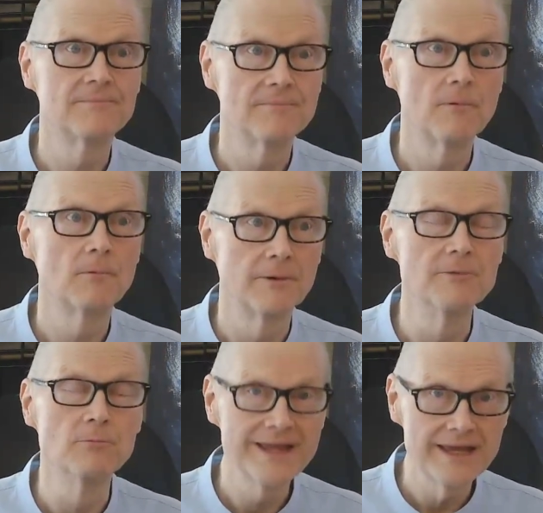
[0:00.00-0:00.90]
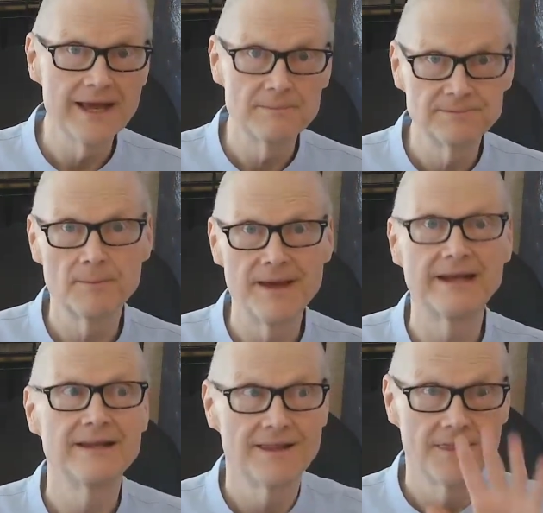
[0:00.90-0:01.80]
When we
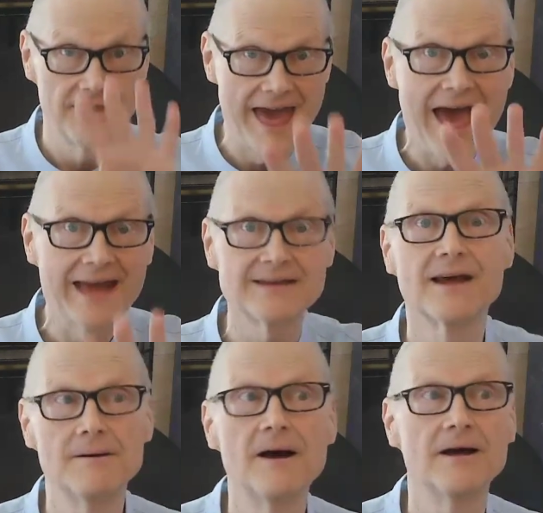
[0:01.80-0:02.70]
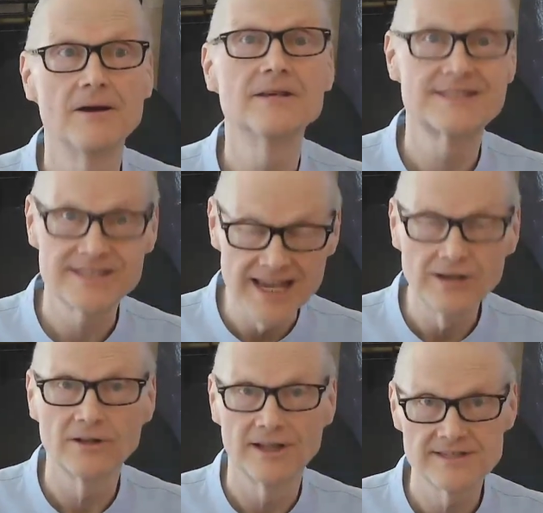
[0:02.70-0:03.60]
implemented that
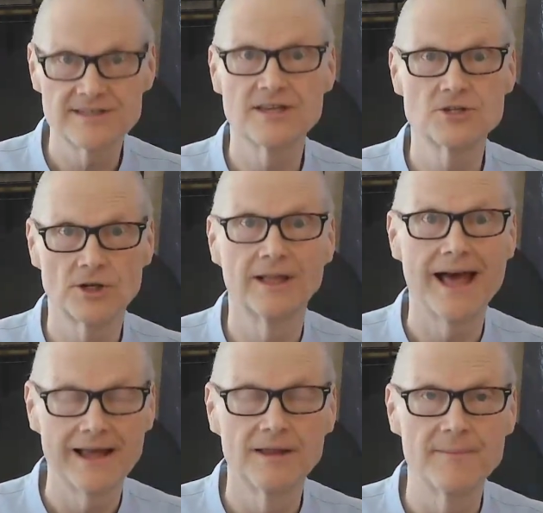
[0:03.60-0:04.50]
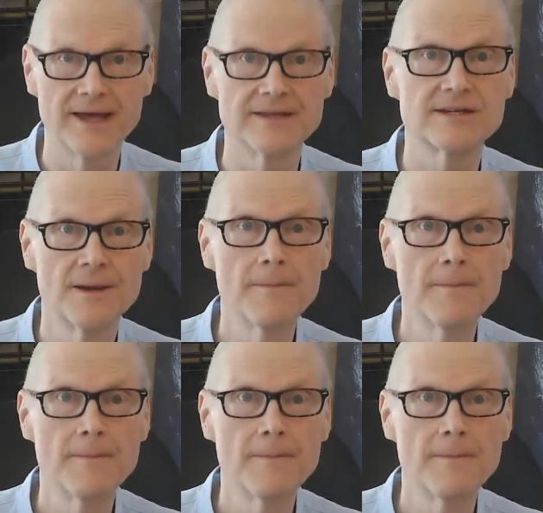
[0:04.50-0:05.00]
single essential element